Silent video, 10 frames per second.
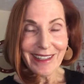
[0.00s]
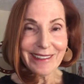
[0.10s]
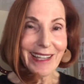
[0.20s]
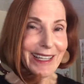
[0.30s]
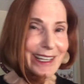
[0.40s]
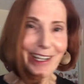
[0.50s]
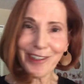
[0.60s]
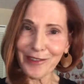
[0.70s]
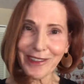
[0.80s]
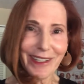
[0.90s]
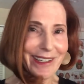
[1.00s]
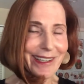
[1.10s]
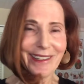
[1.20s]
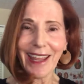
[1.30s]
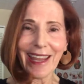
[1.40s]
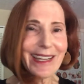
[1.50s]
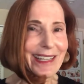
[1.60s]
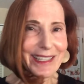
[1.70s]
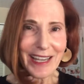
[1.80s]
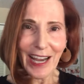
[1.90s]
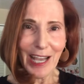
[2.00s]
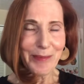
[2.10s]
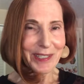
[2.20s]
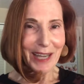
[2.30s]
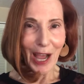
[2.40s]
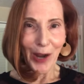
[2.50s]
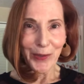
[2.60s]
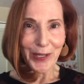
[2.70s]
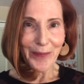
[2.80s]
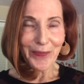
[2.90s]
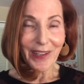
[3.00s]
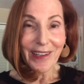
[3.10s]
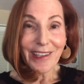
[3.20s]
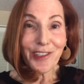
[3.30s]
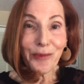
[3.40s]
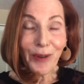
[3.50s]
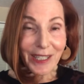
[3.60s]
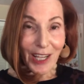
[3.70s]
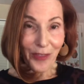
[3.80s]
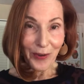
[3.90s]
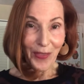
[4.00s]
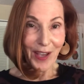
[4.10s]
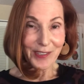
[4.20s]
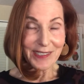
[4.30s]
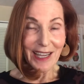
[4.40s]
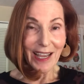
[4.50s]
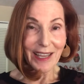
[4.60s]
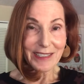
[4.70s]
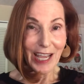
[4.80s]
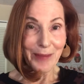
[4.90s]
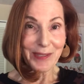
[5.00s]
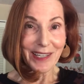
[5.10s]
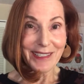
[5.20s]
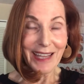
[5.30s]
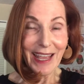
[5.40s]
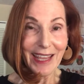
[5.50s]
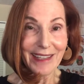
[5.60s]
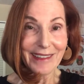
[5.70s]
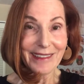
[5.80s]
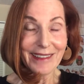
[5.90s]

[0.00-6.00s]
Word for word: 980 times an hour, 23,000 times a day.